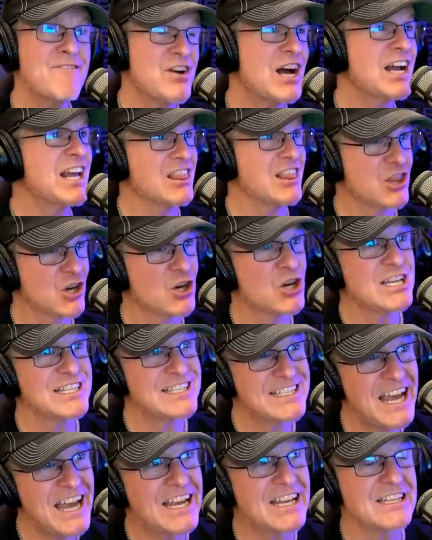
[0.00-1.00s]
fucking thirty
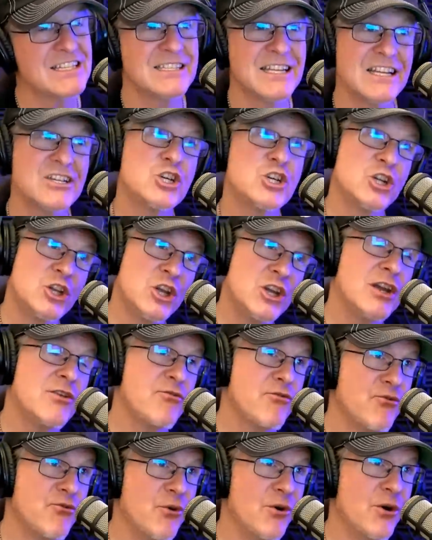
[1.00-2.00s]
seconds that you're looking
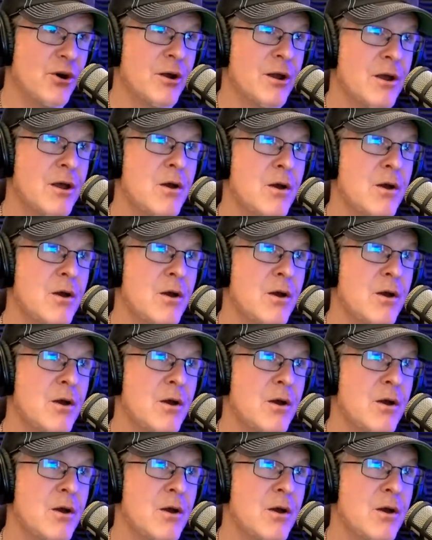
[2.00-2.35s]
for,